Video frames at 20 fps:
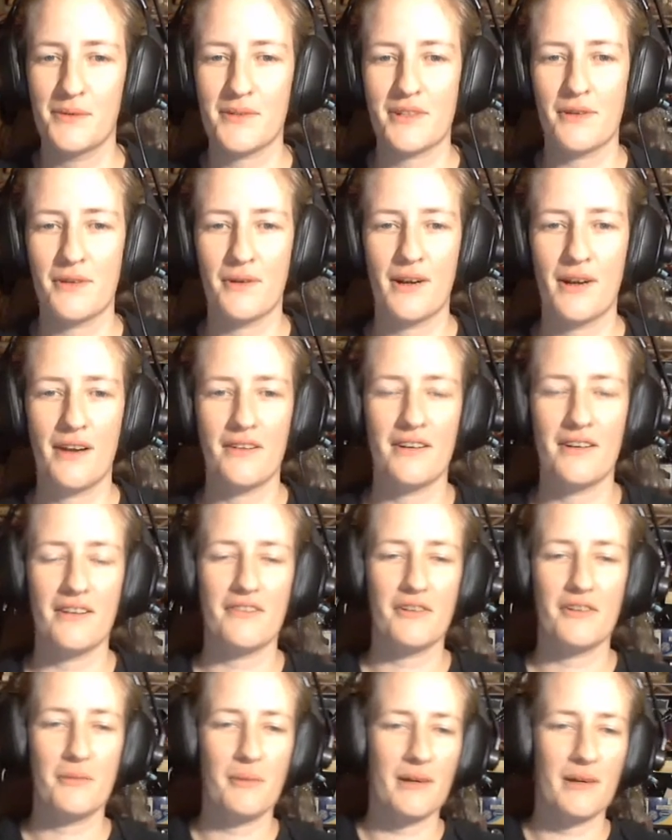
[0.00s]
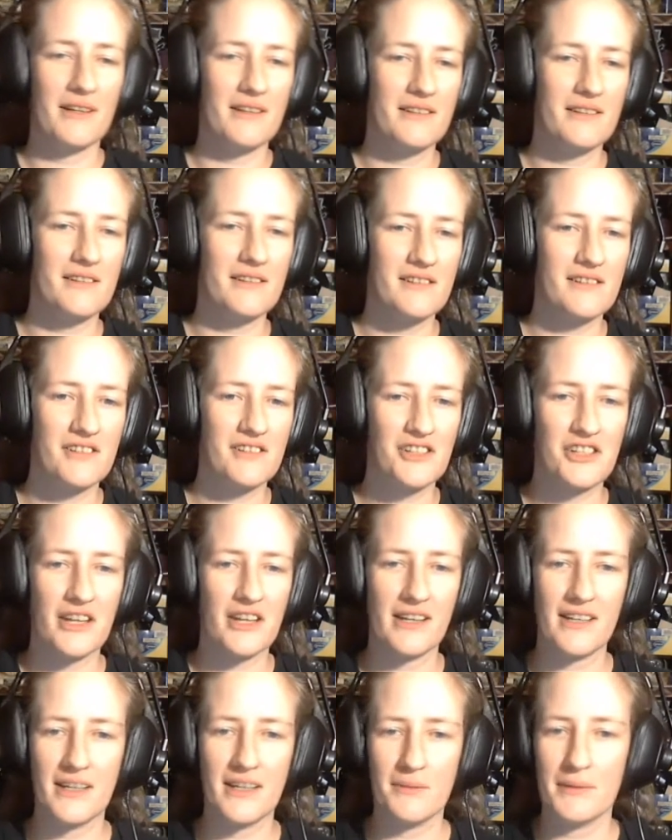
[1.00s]
going on everybody? This is
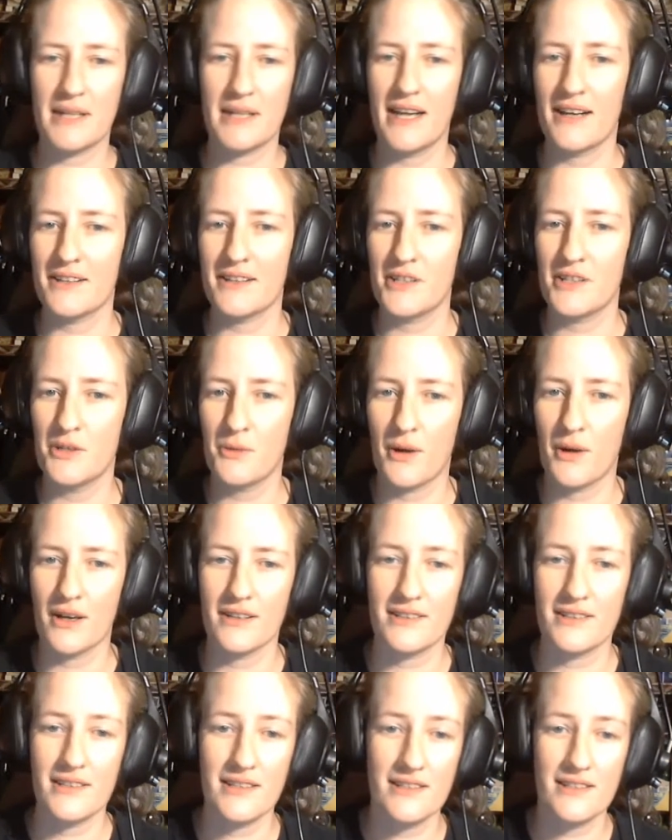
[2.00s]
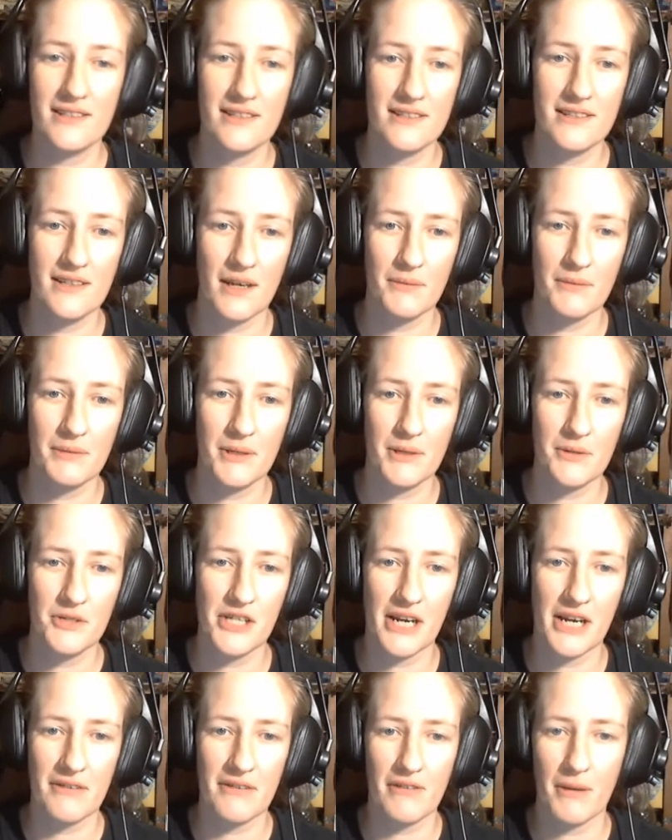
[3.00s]
Jen coming at you on
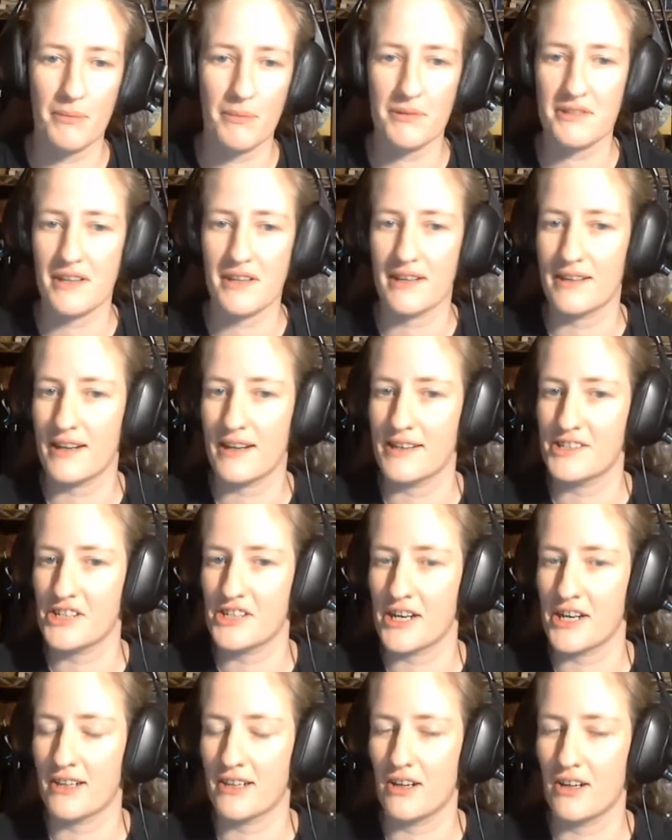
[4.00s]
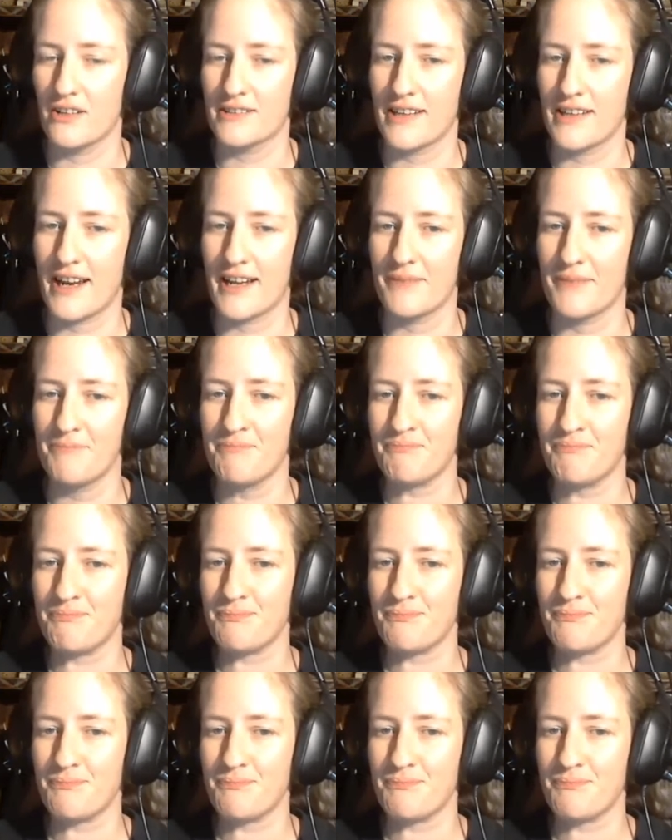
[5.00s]
DTWJ, represent NJ all day.